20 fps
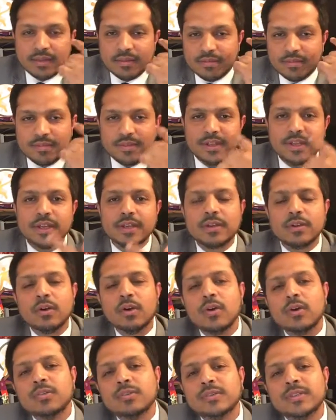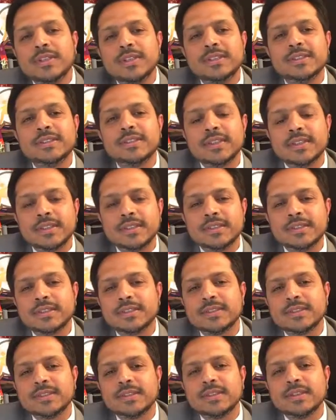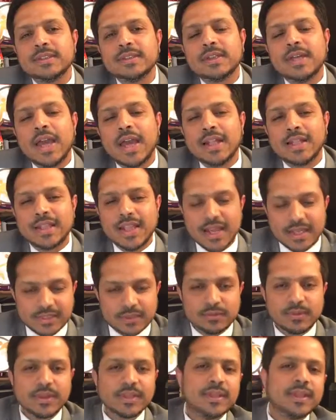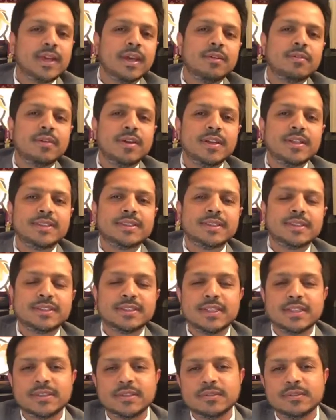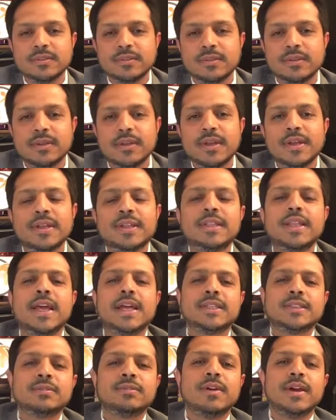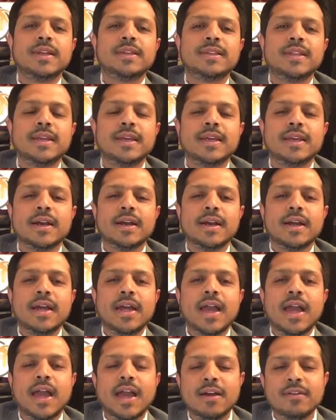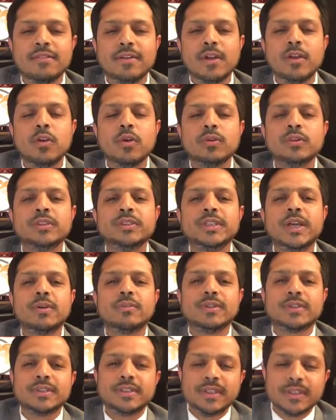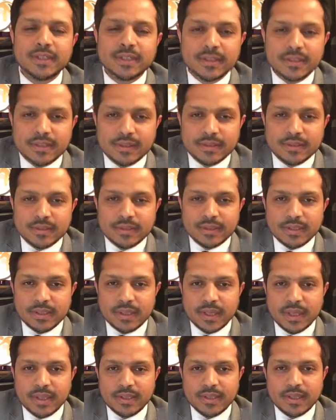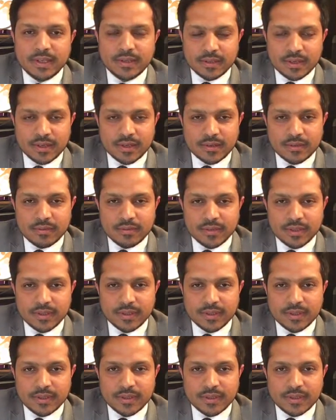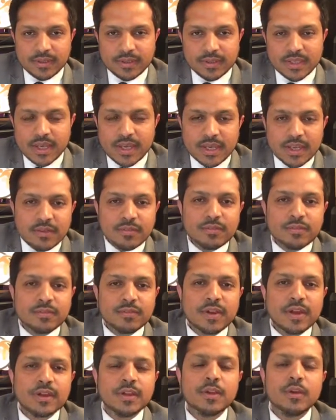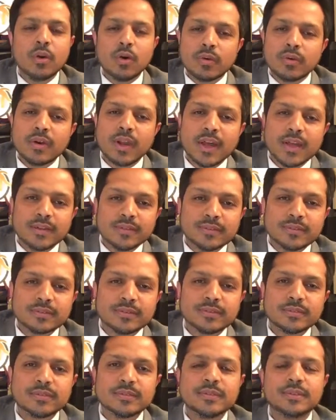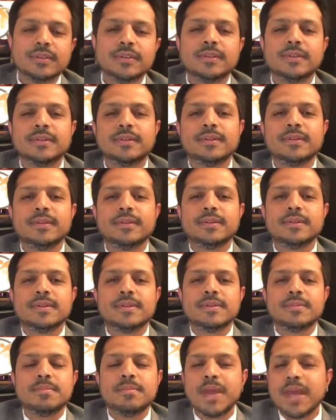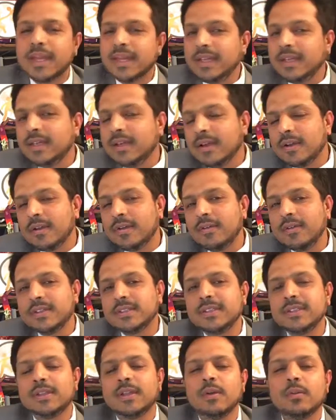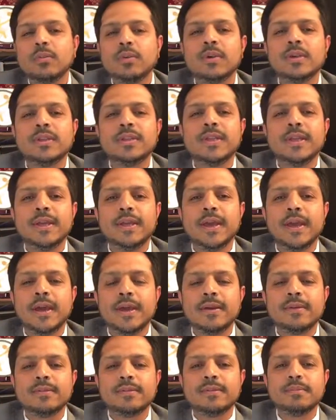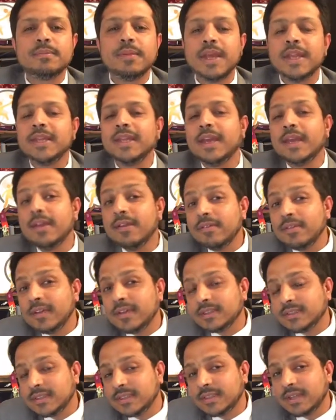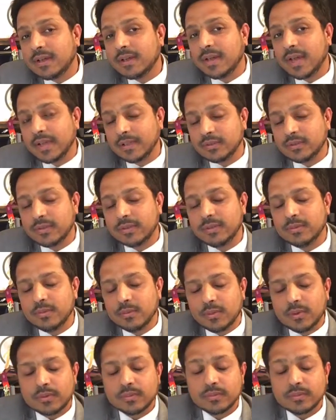vision of these things, and that's why they are very successful. That's why they have a longevity in their country. They live very long life. Many countries in the world, they have many areas in the, actually,